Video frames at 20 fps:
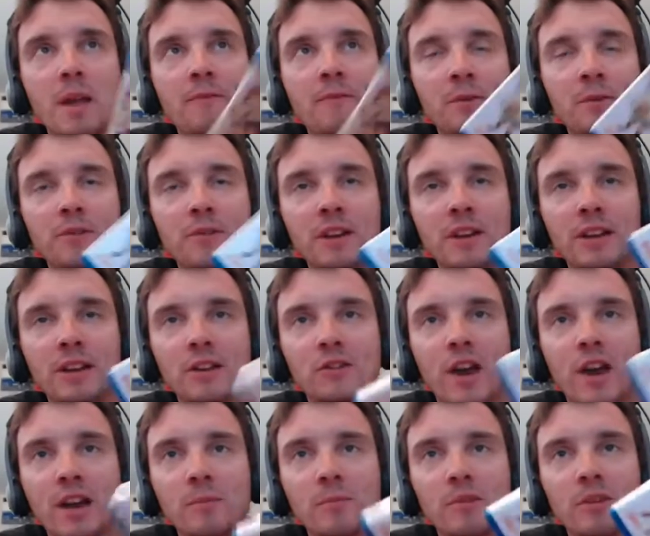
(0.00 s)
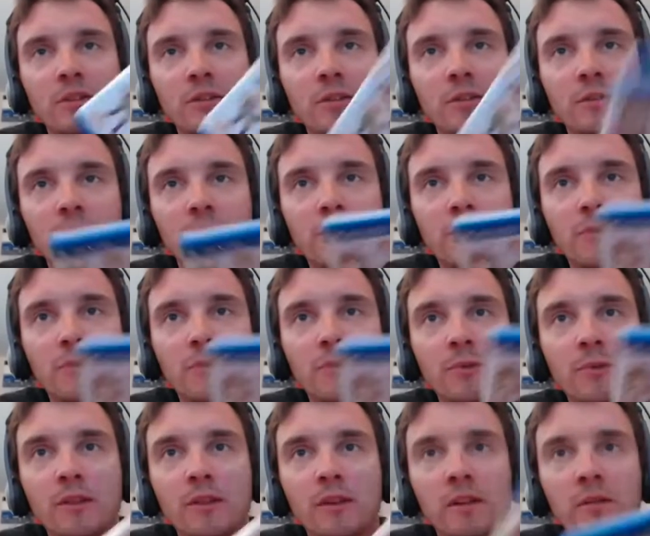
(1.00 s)
It feels like a Dragon Ball sort
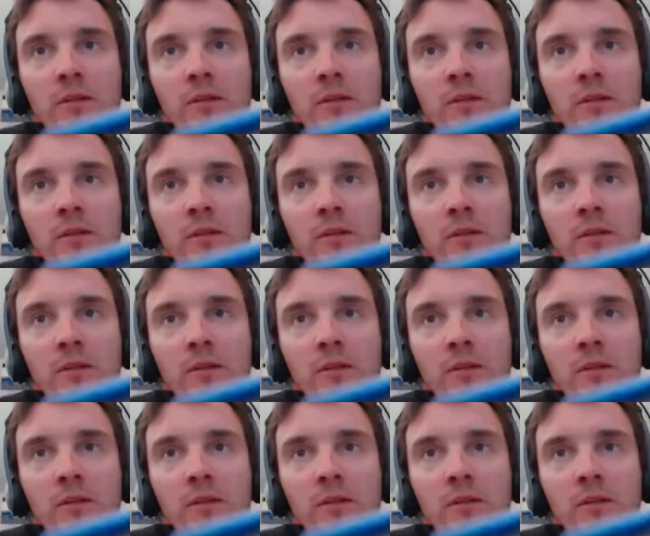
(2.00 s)
of thing.